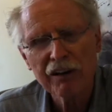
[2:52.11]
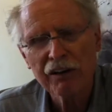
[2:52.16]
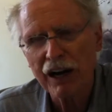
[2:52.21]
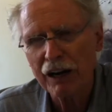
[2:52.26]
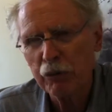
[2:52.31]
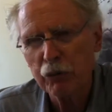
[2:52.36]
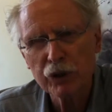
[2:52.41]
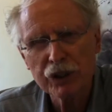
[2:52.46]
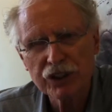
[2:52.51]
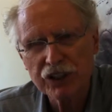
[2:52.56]
Yeah,
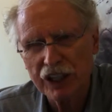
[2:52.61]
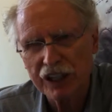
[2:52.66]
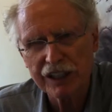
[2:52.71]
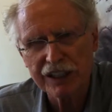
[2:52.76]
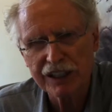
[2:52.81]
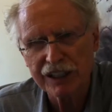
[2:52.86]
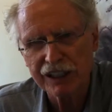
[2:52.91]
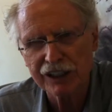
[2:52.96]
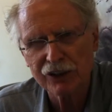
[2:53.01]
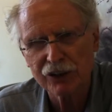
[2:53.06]
I wish I
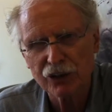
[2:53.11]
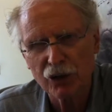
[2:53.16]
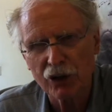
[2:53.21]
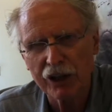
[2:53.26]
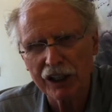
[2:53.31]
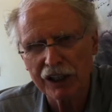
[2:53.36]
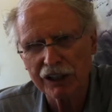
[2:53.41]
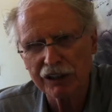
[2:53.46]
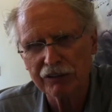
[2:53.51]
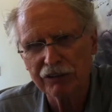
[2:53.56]
did, so
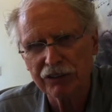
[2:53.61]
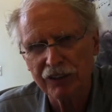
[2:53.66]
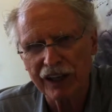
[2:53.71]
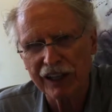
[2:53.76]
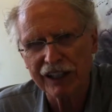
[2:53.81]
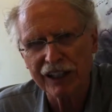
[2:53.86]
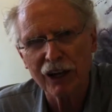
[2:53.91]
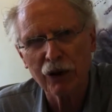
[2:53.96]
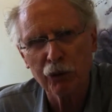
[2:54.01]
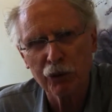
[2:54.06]
I could
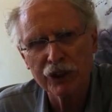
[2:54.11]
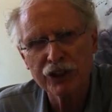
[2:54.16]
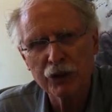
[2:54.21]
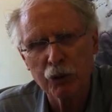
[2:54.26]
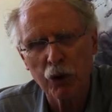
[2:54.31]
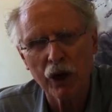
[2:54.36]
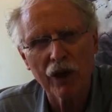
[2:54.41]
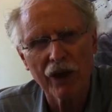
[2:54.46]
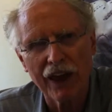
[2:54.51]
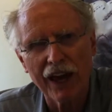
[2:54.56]
find out
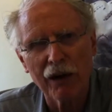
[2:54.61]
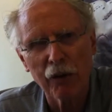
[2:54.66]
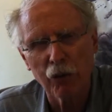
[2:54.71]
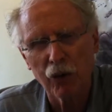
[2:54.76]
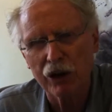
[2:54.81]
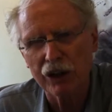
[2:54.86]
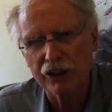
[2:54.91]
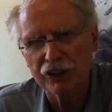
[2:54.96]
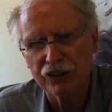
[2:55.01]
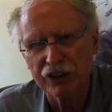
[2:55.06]
which one that
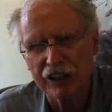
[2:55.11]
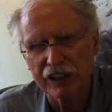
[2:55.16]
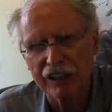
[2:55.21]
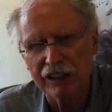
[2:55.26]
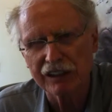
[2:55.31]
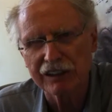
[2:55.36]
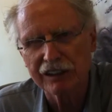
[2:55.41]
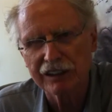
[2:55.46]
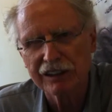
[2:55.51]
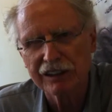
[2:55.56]
was. Yeah.